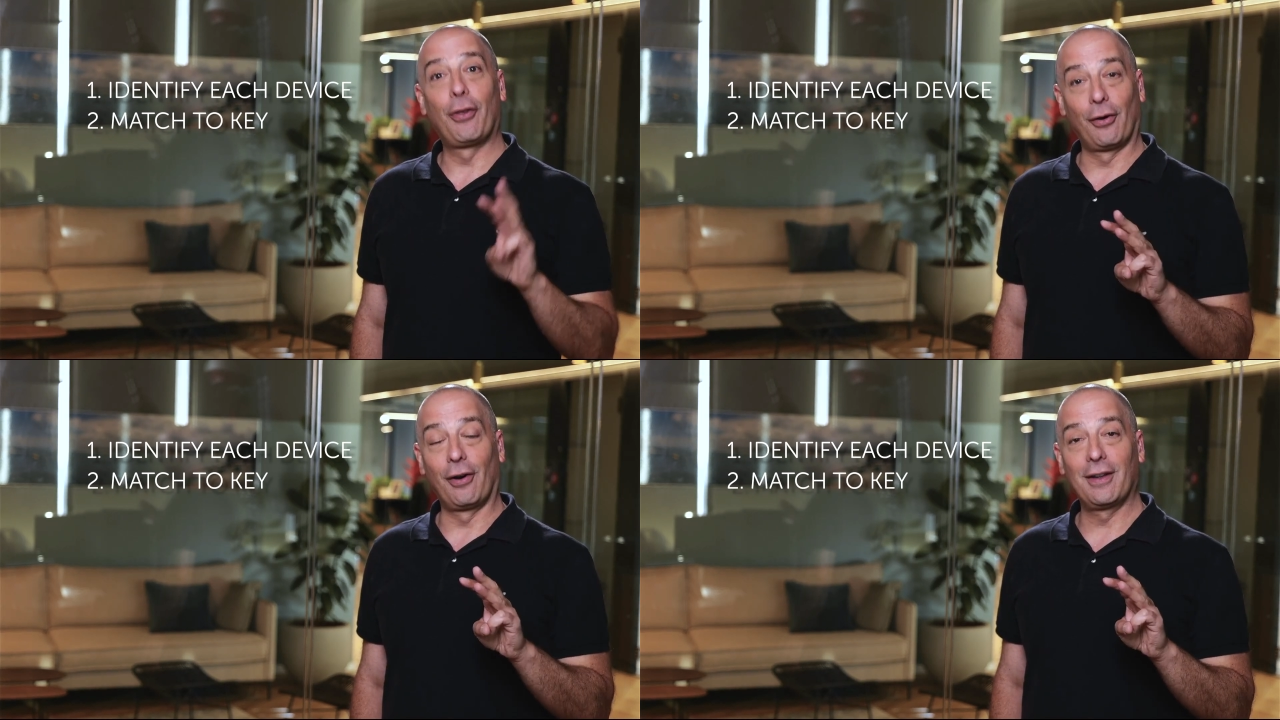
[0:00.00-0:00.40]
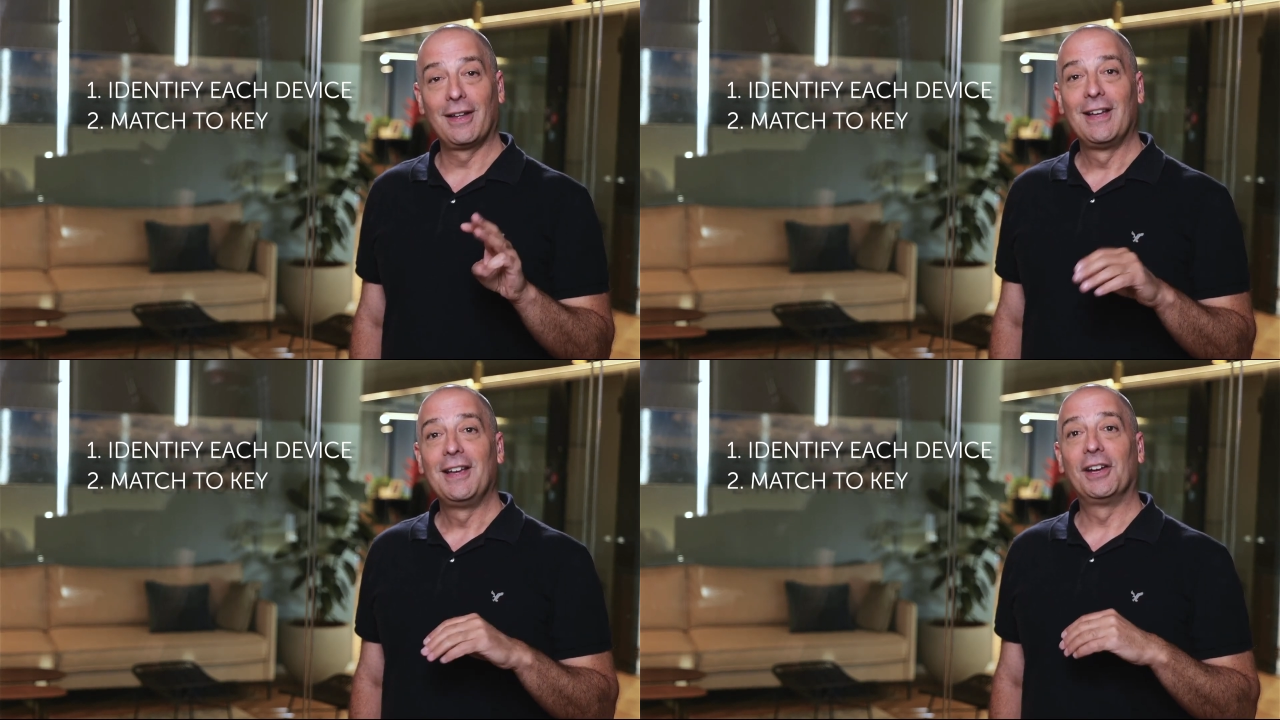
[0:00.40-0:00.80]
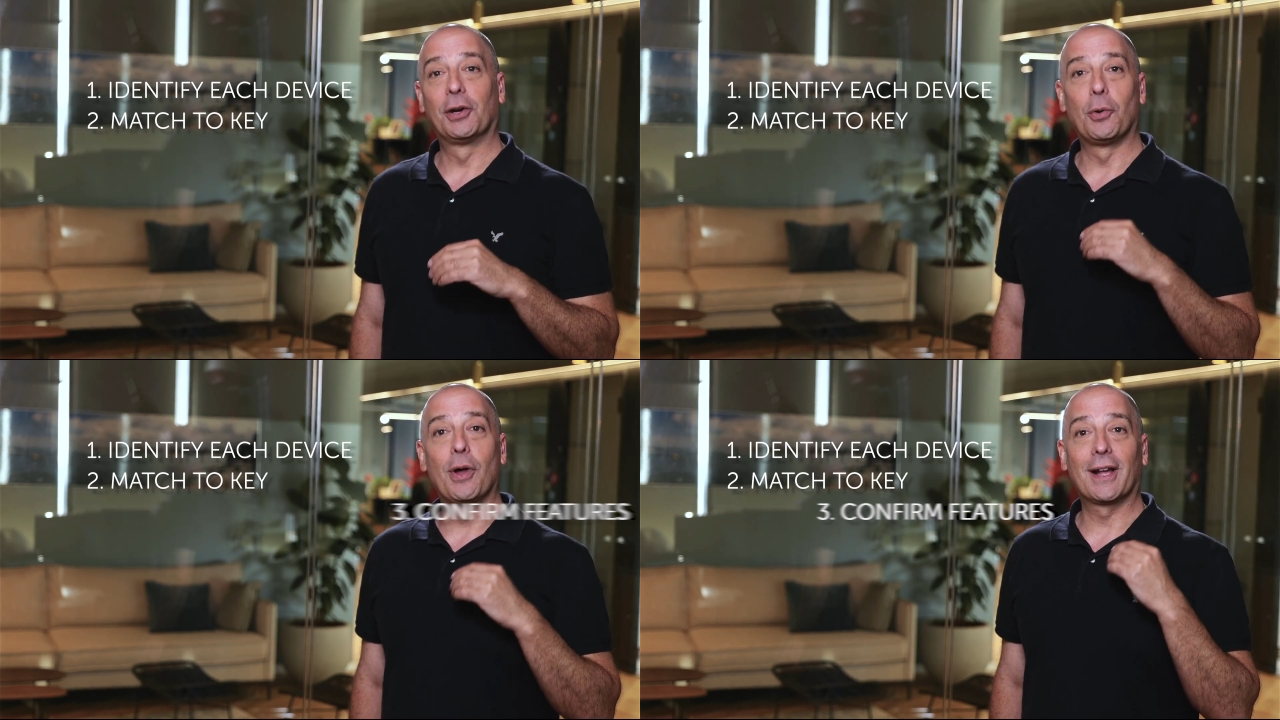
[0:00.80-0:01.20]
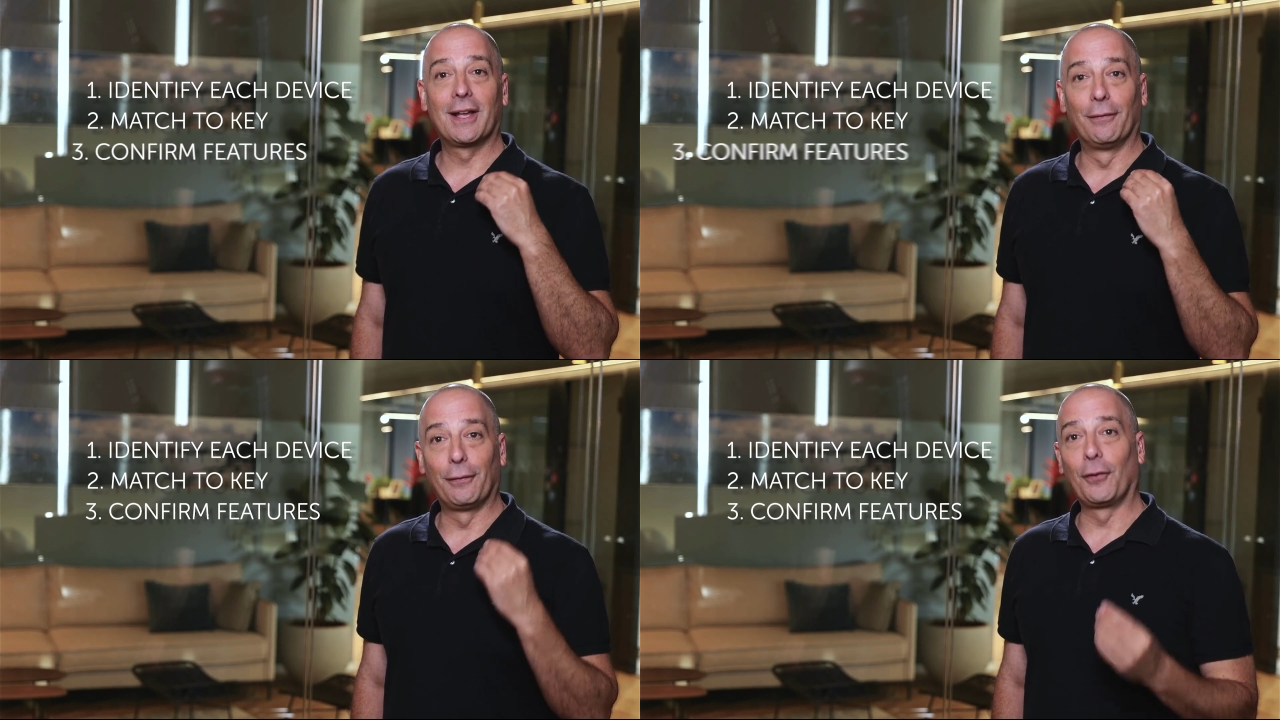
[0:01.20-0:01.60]
Third, you're going to want
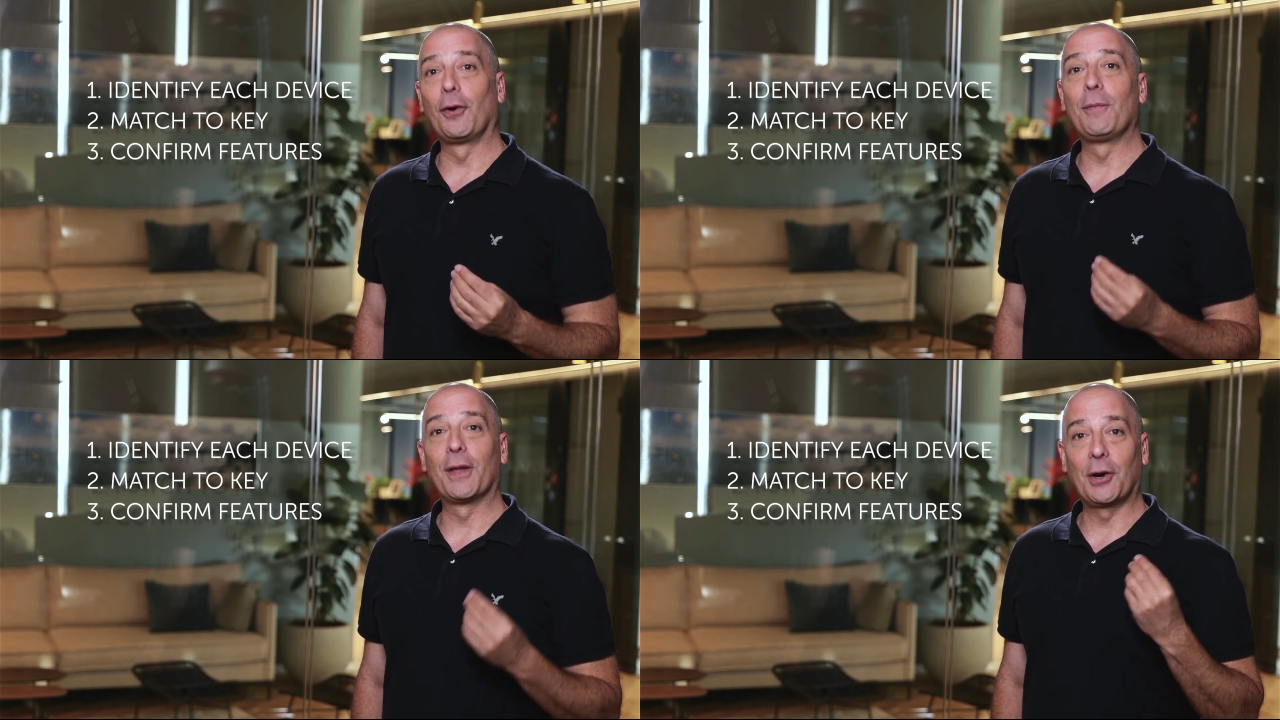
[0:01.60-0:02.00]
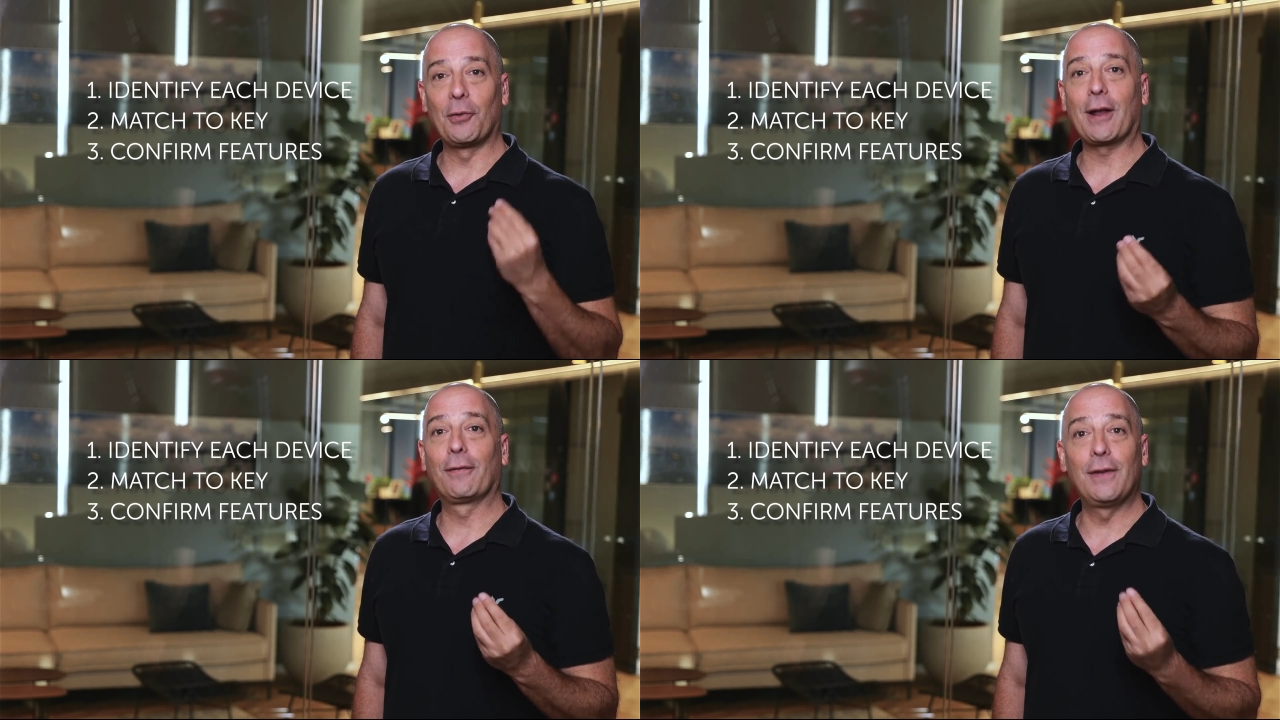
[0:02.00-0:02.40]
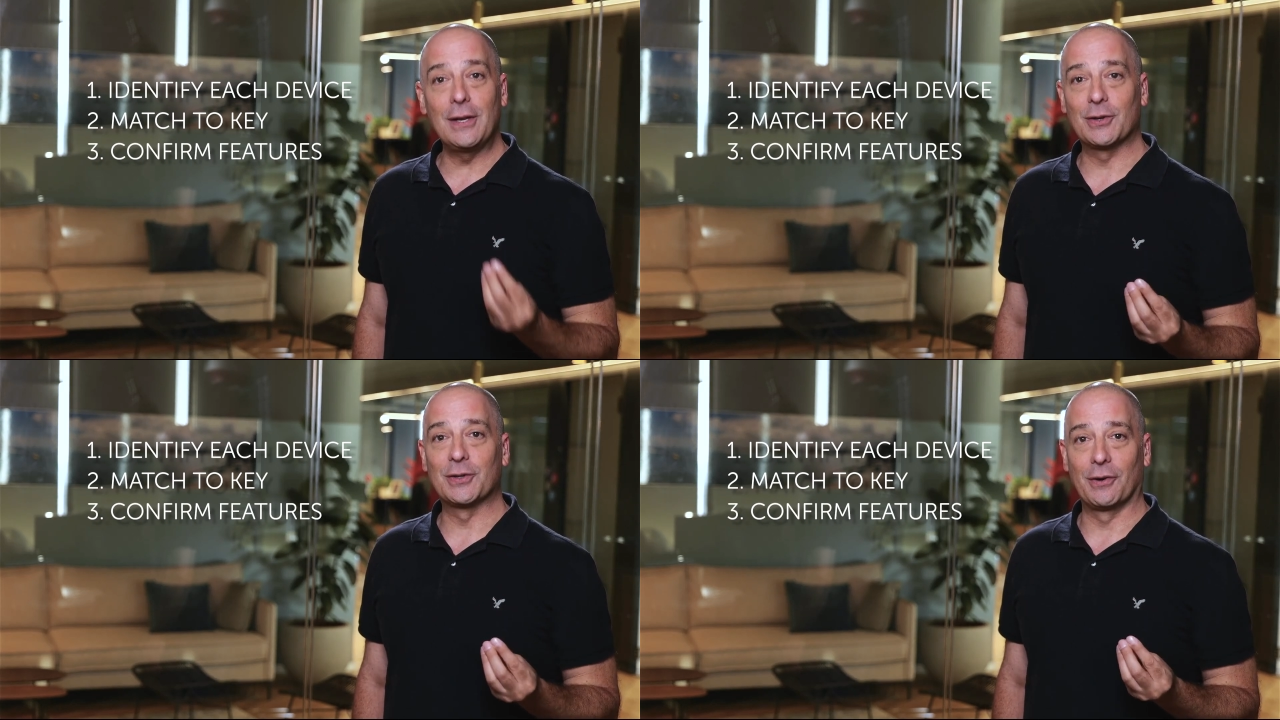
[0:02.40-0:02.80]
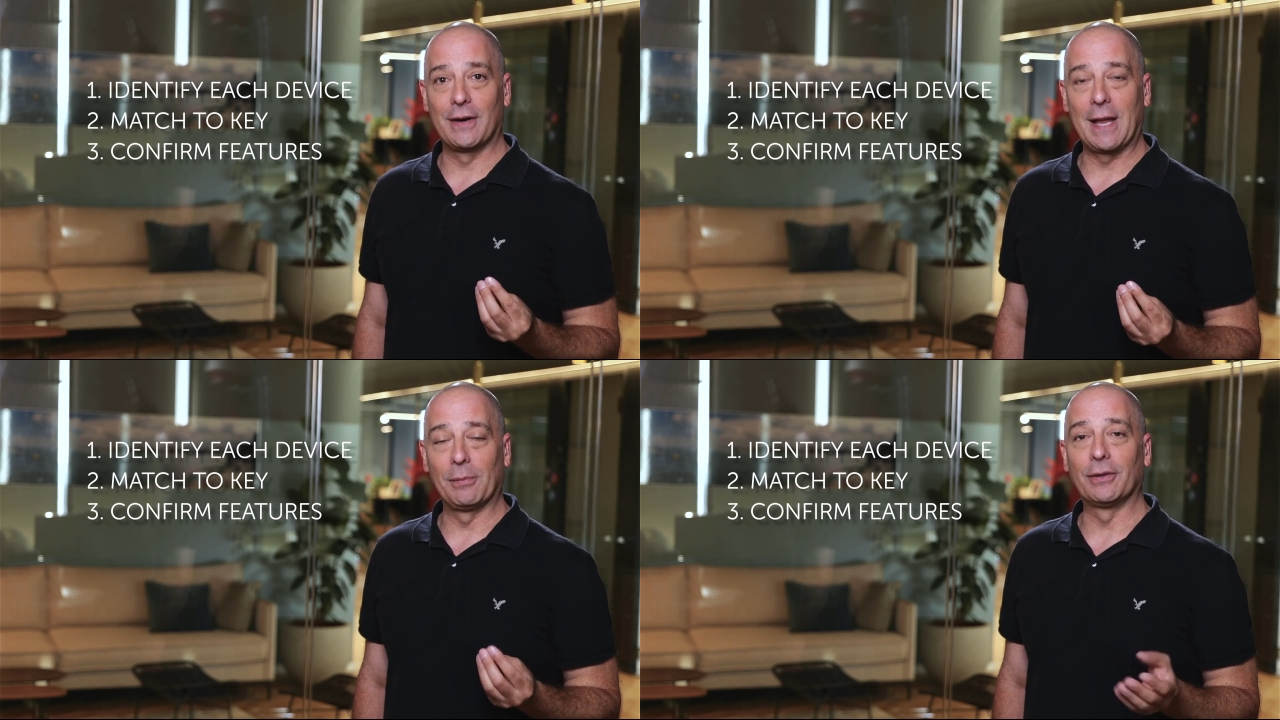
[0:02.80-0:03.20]
to confirm the correct features are
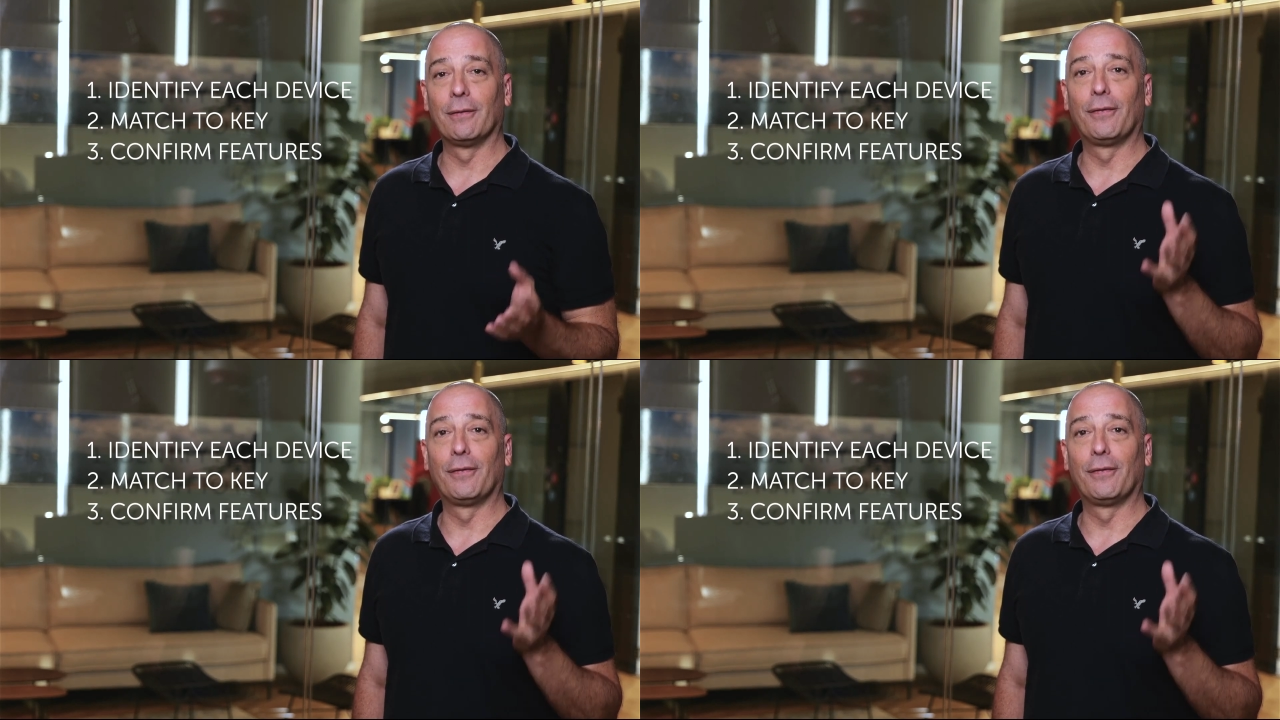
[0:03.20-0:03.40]
enabled.